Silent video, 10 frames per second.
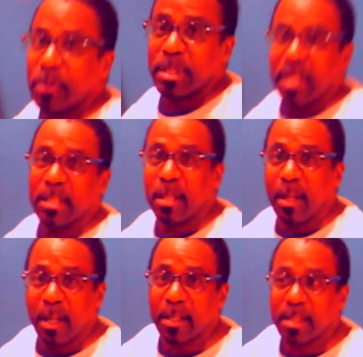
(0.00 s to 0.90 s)
as this
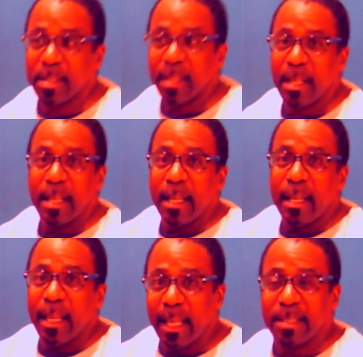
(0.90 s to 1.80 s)
looks,
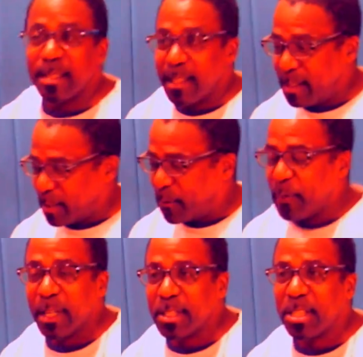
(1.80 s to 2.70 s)
it's the
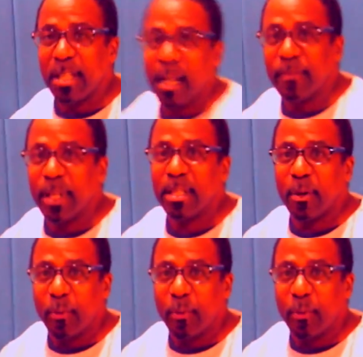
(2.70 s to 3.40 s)
function of it. The